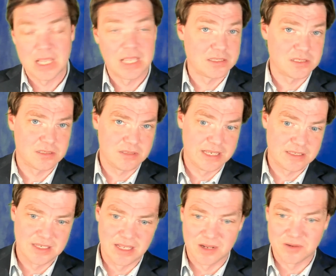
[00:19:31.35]

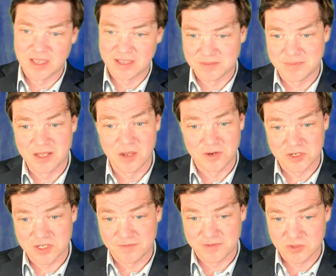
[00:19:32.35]
you have to know your
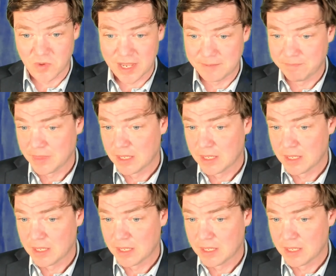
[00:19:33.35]
stuff as white.